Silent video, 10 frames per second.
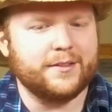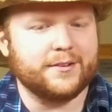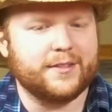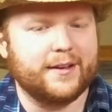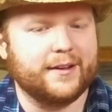
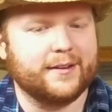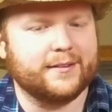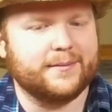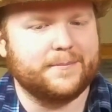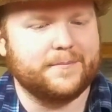Another
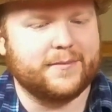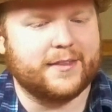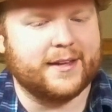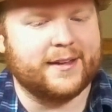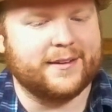thing
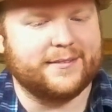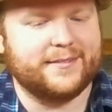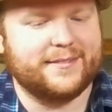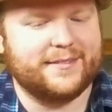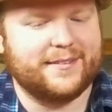
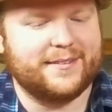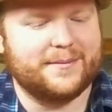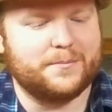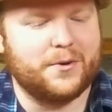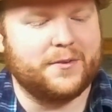that
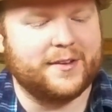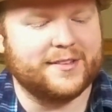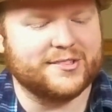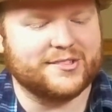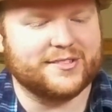
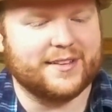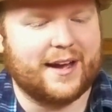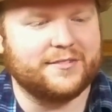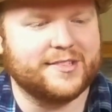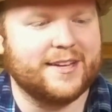movies,
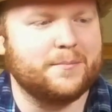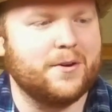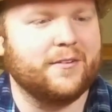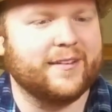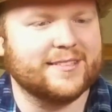I've seen